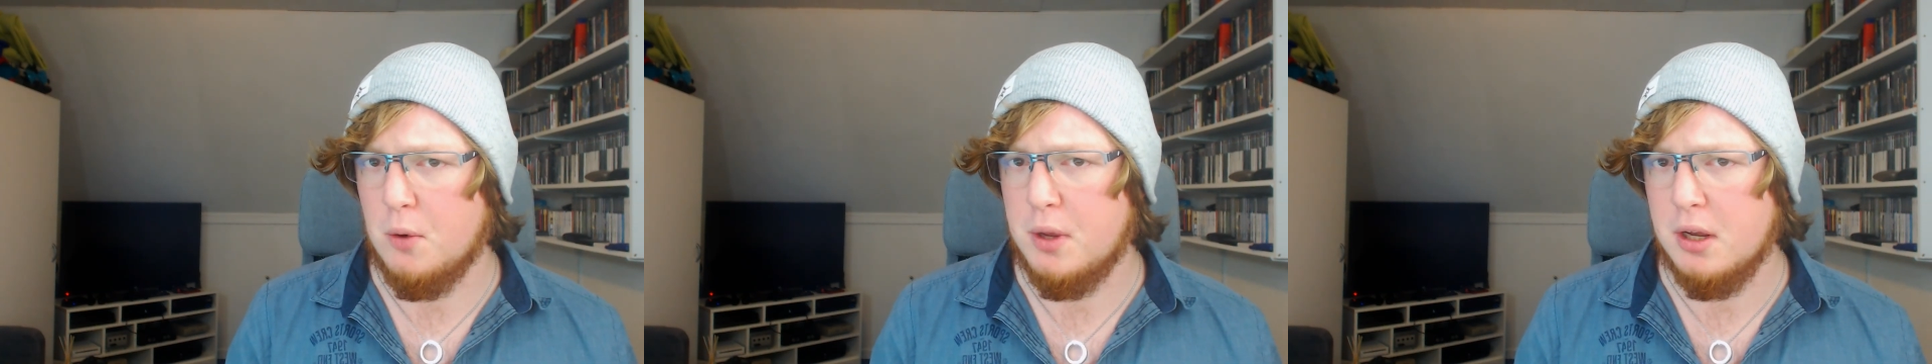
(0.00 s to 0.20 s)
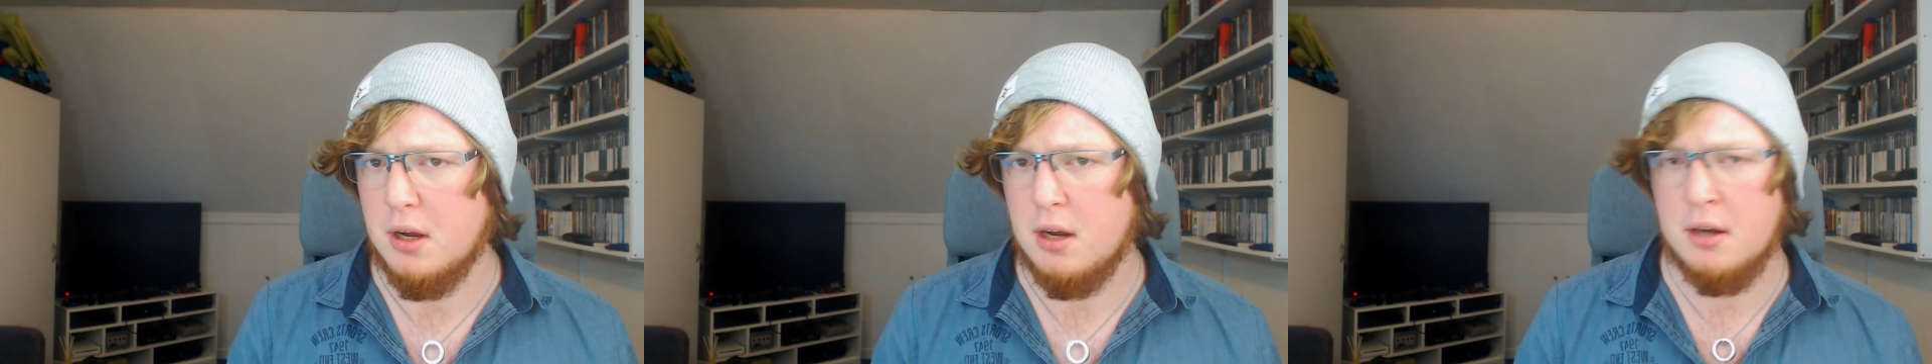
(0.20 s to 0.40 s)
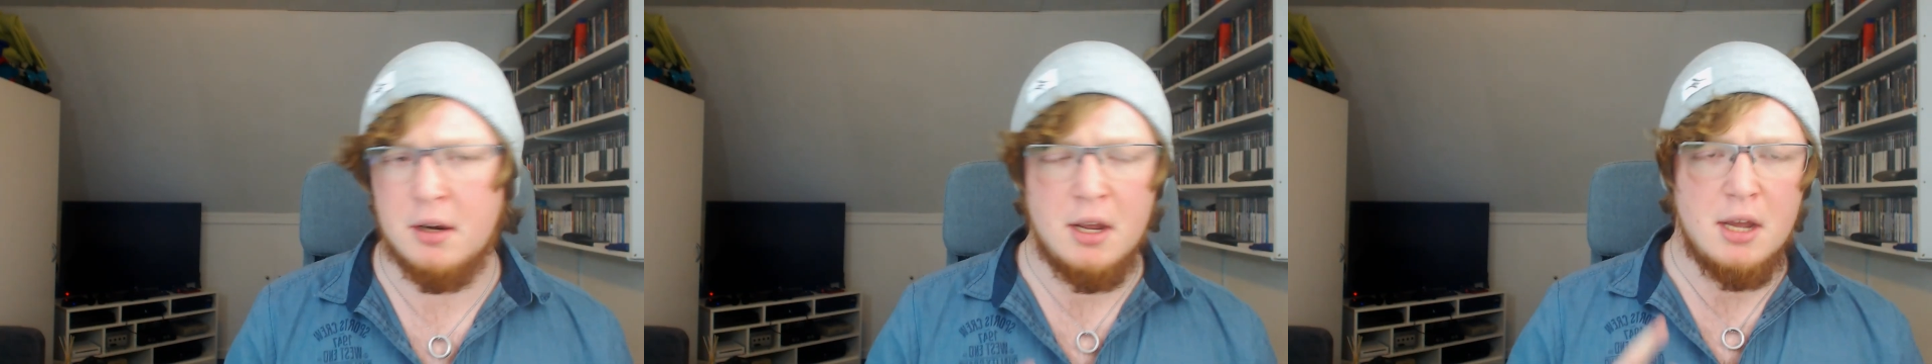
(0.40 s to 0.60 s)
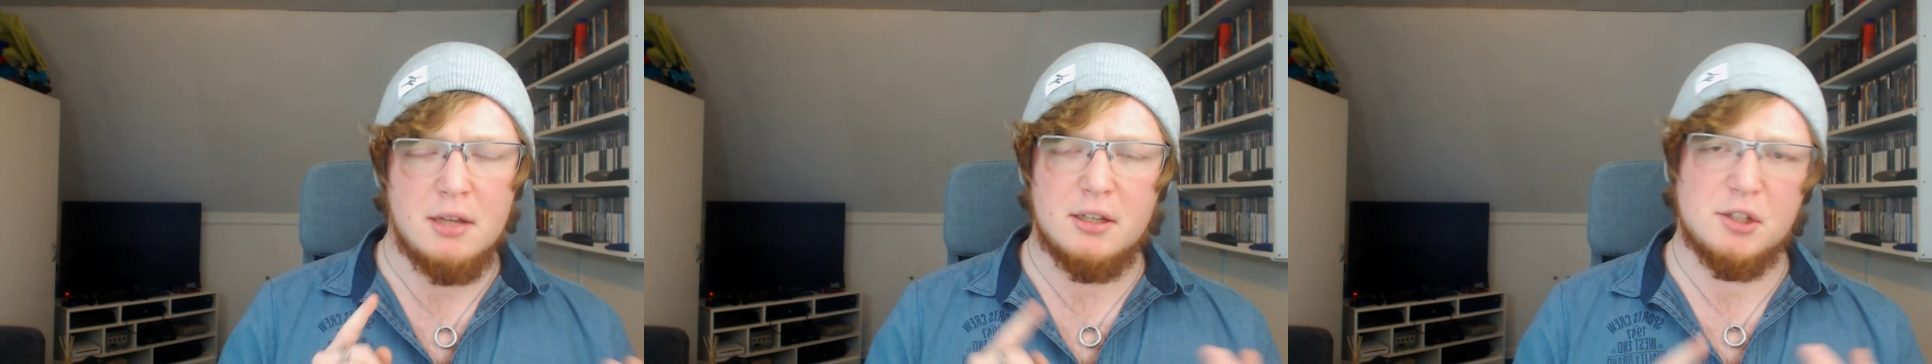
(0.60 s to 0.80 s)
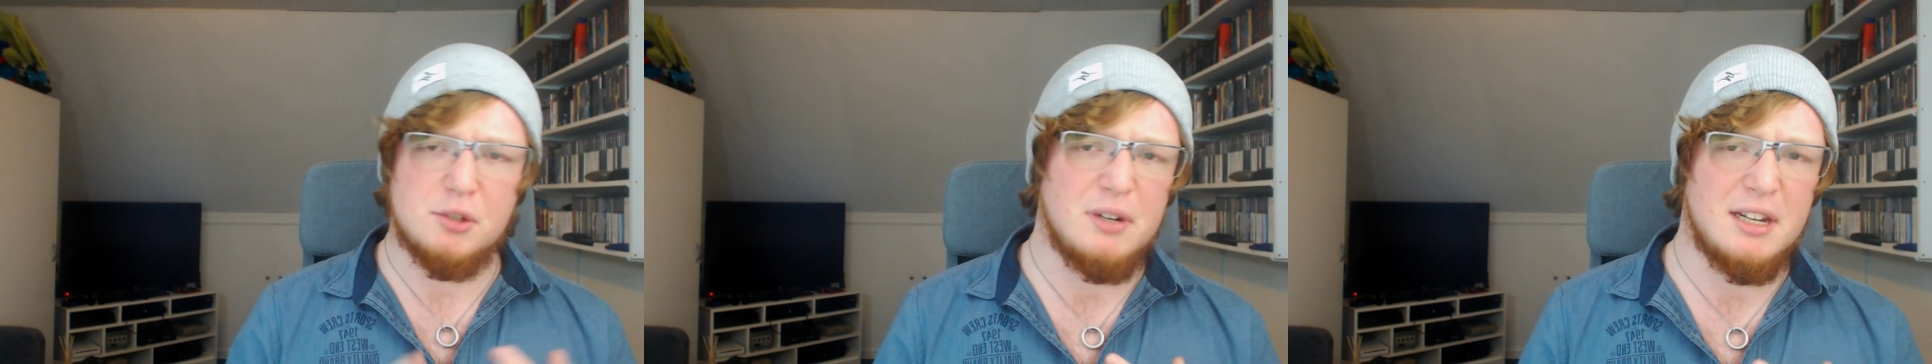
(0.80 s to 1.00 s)
is going on.
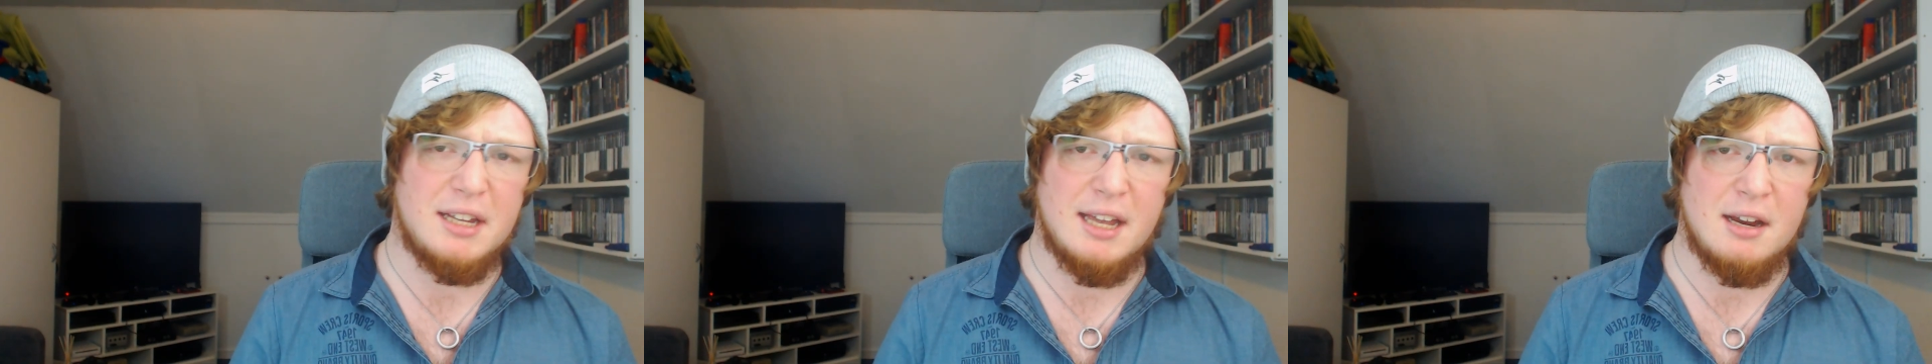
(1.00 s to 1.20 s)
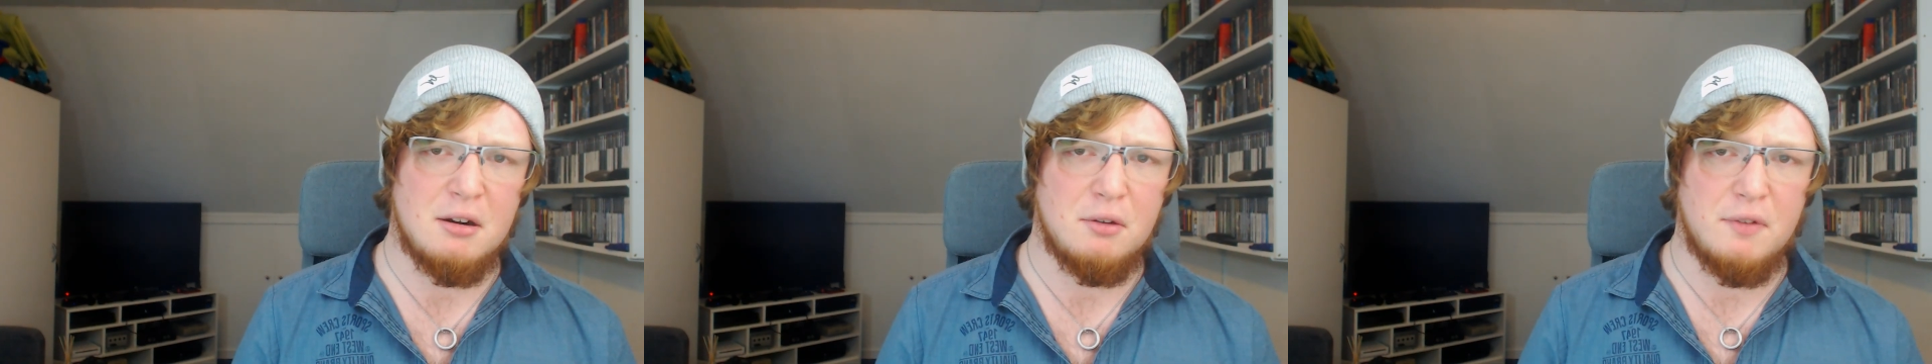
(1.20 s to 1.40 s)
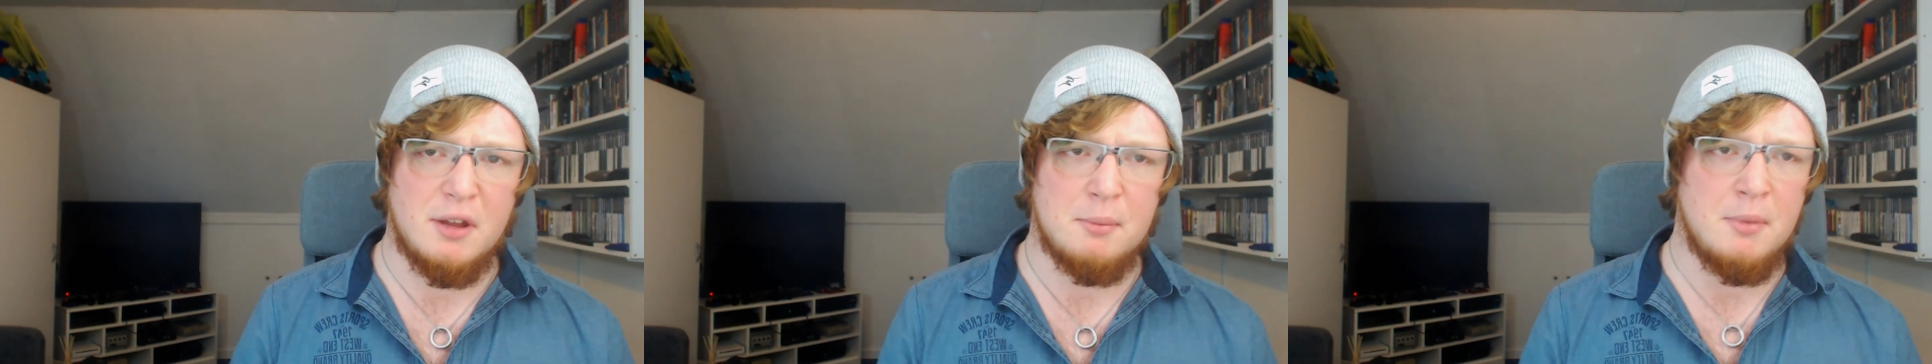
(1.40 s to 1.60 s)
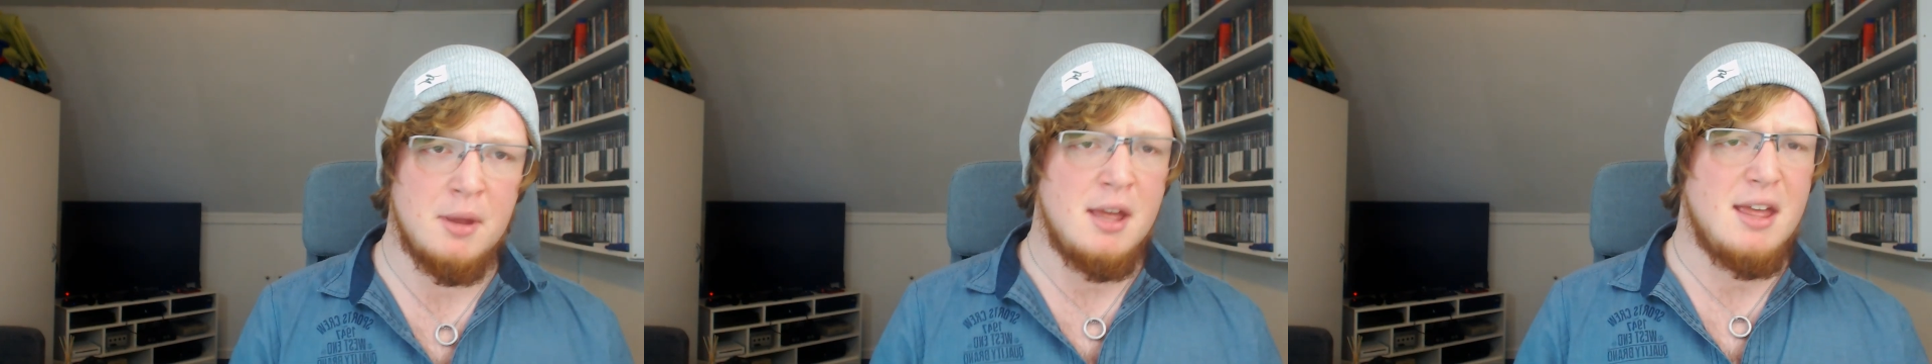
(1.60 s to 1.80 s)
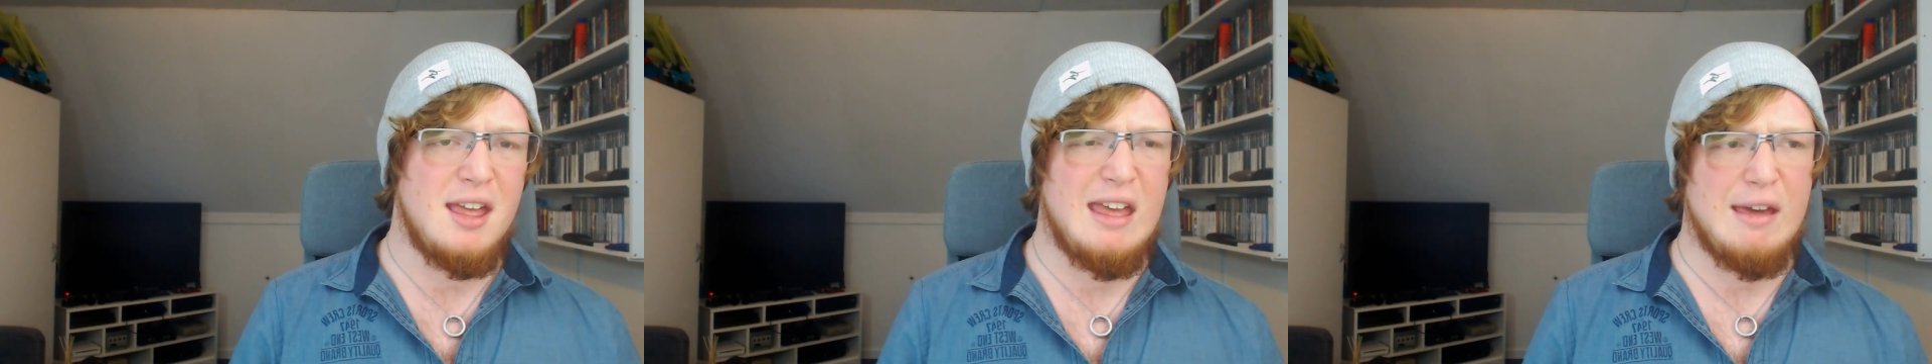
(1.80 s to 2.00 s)
It doesn't really care of him